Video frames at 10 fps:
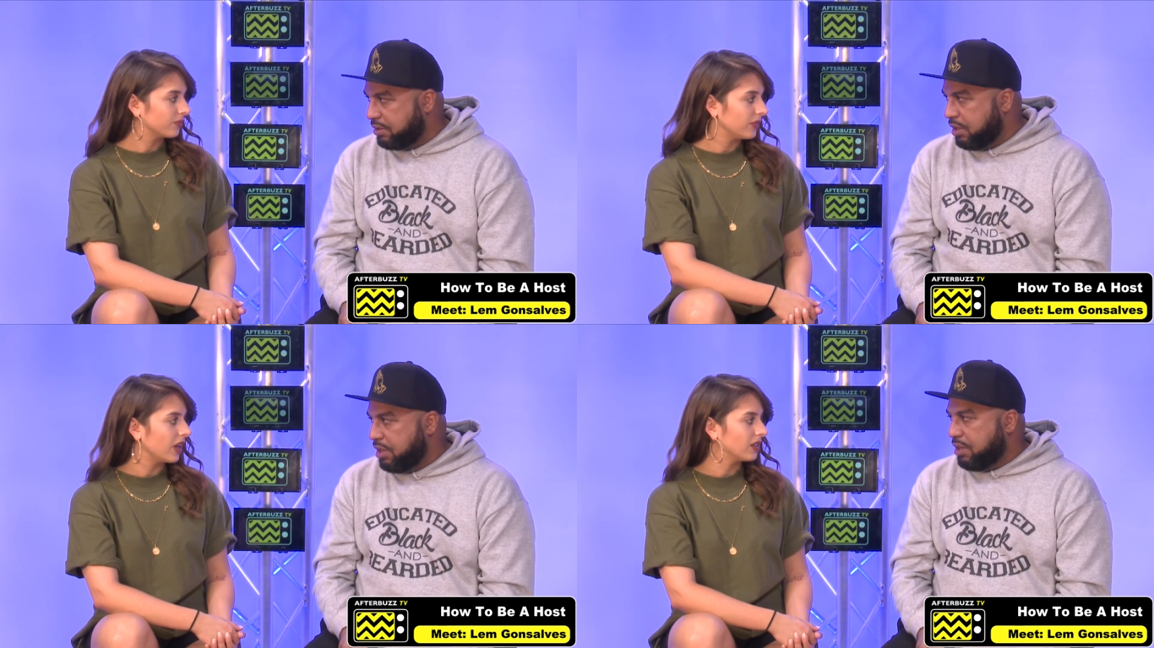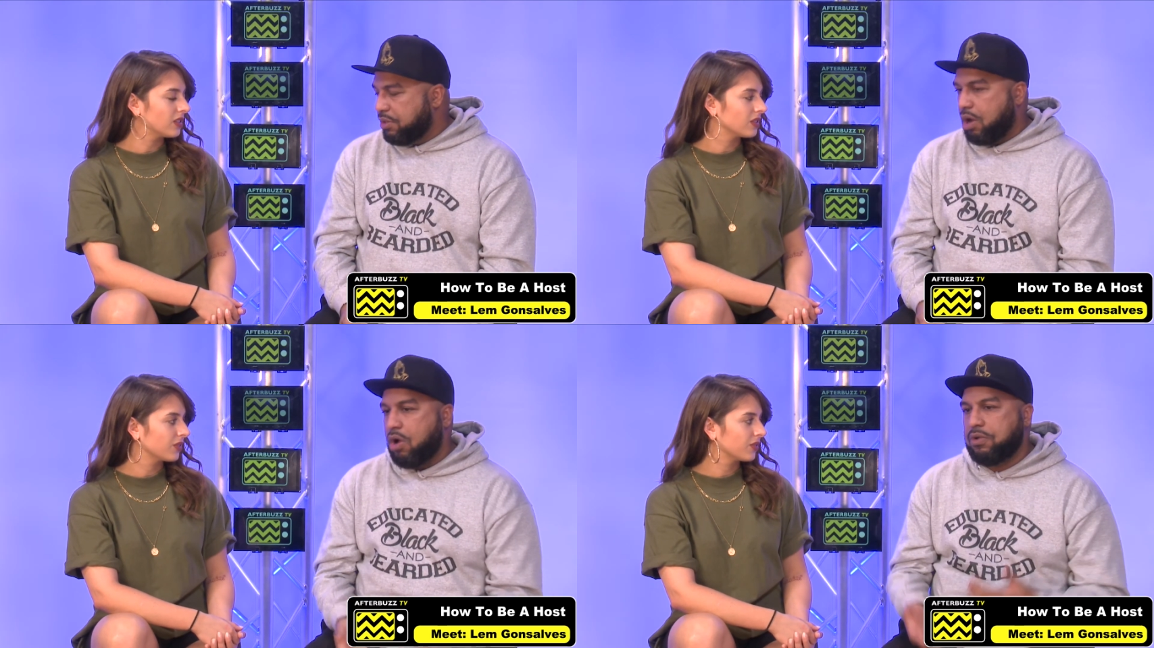Speaker 1: Yes,
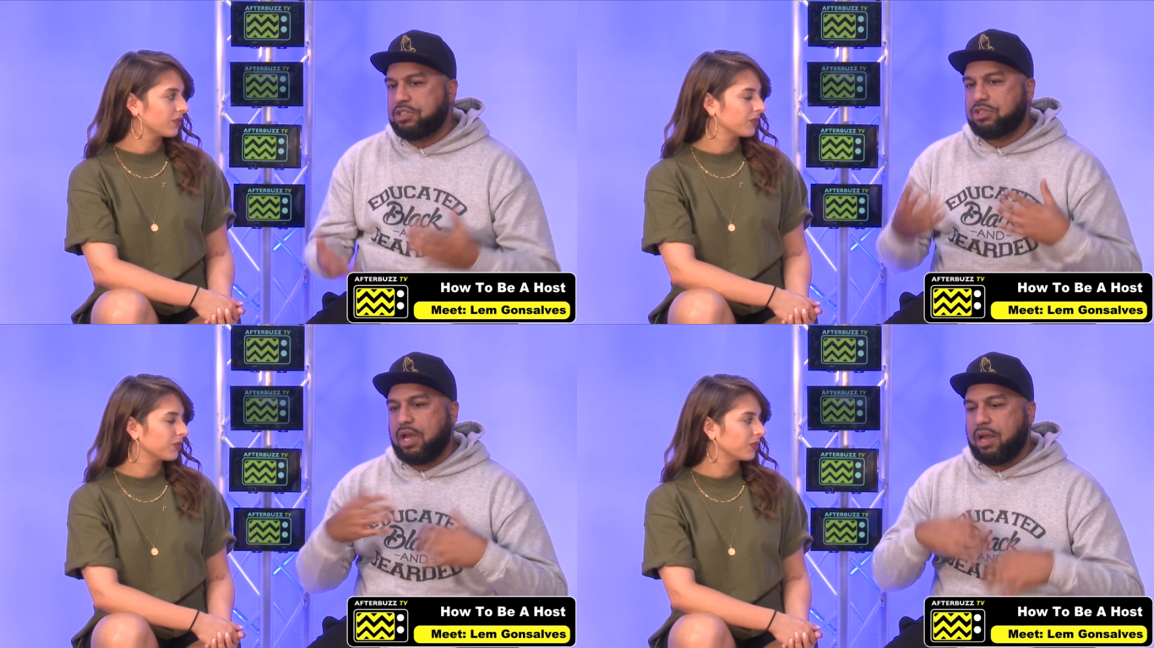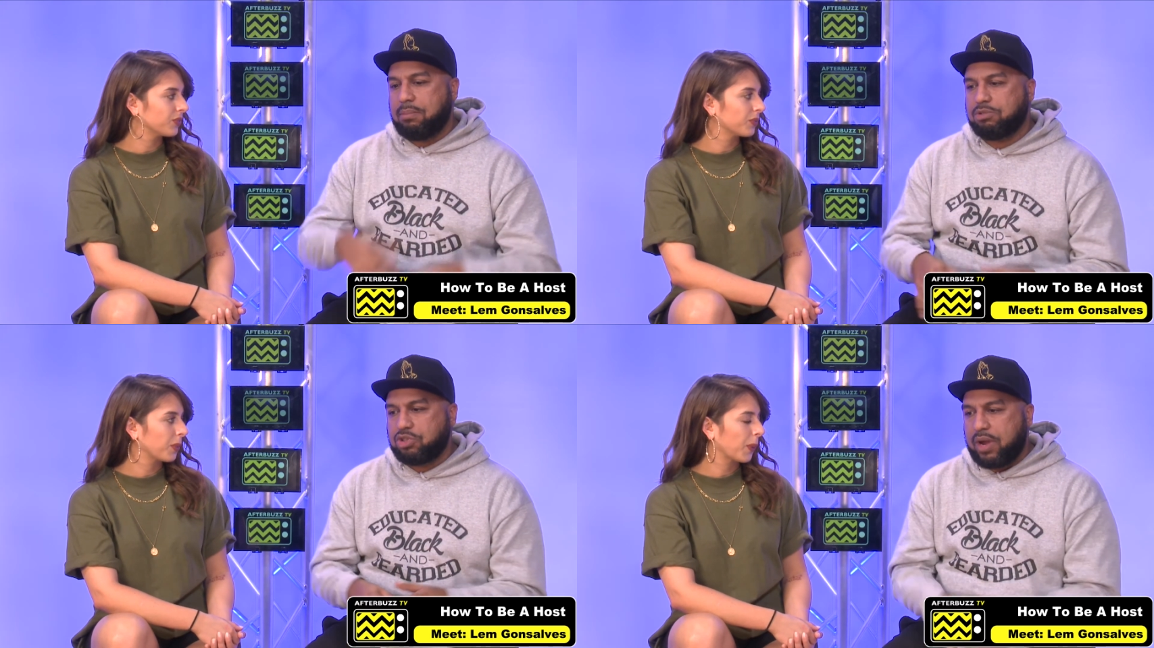they're always
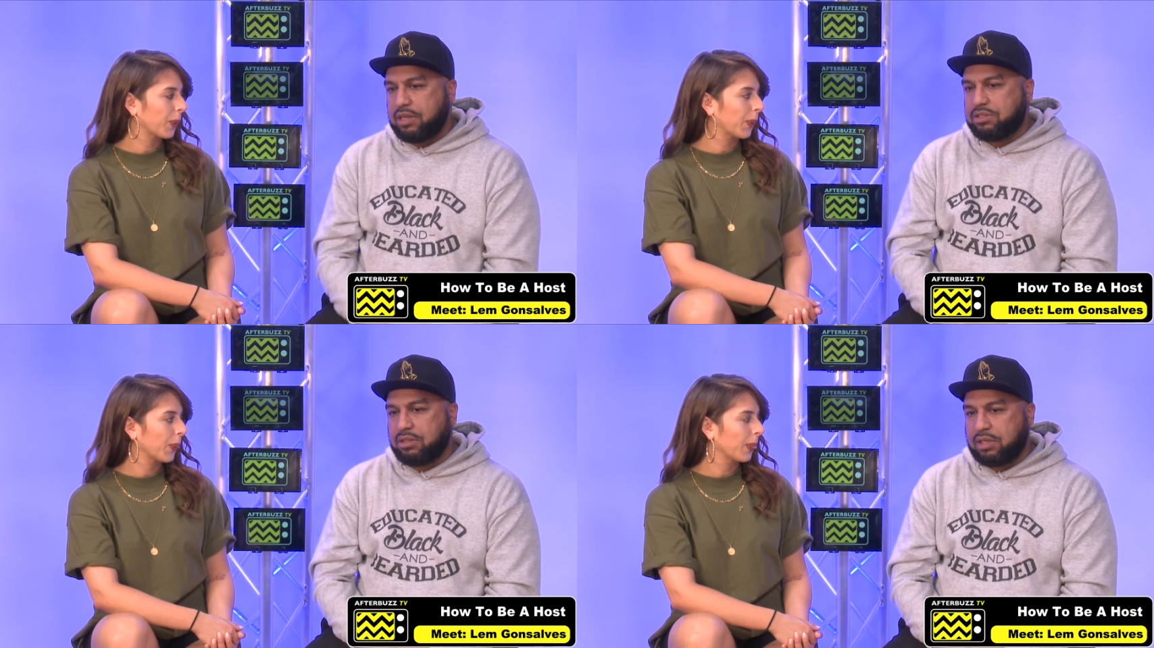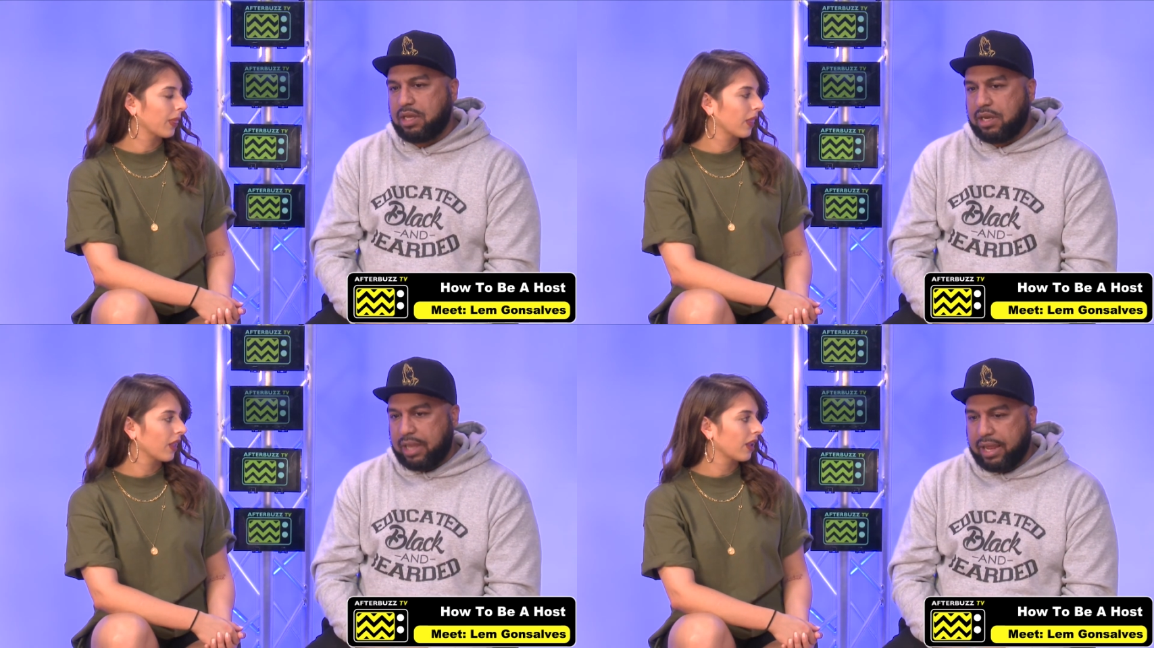um, trying to
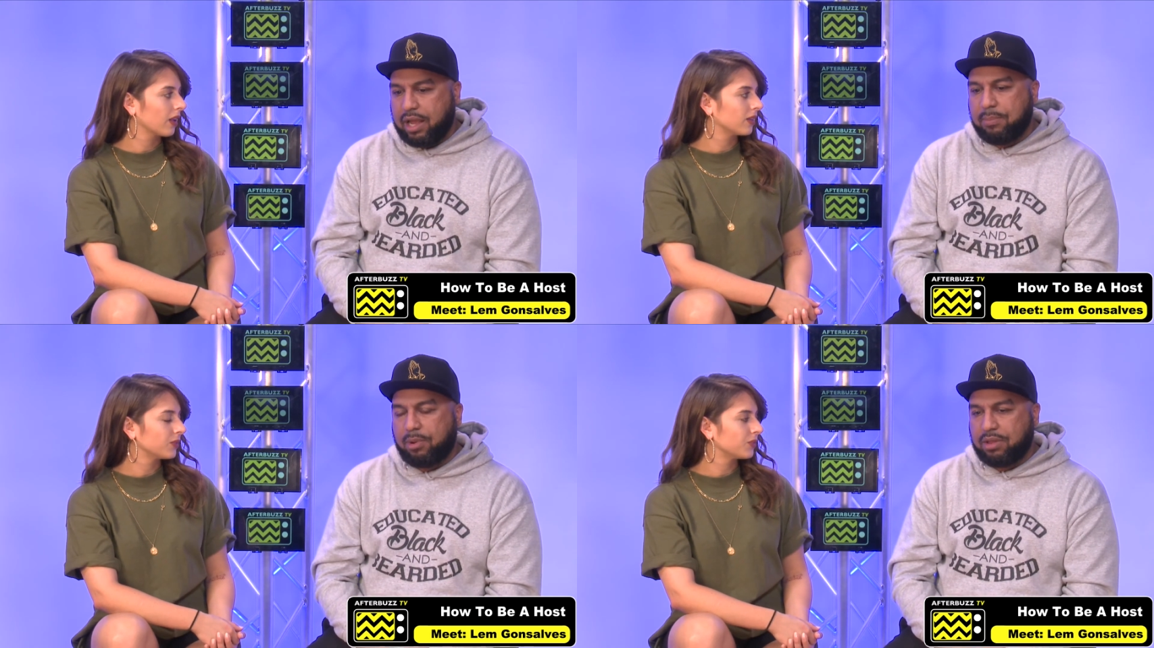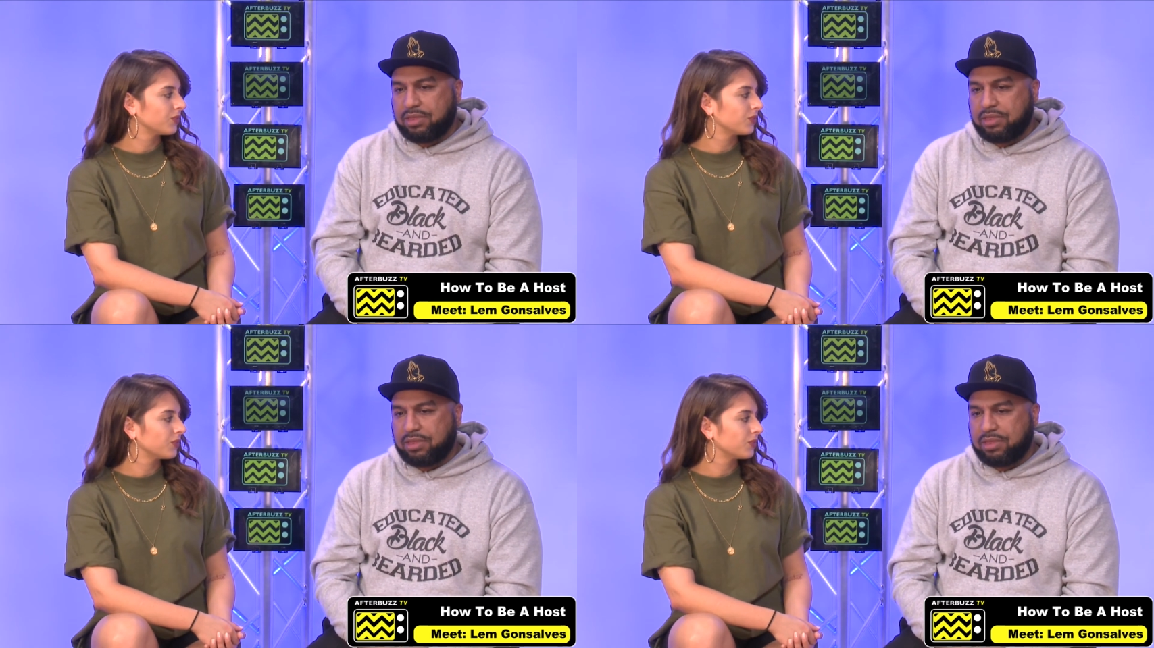get a leg up on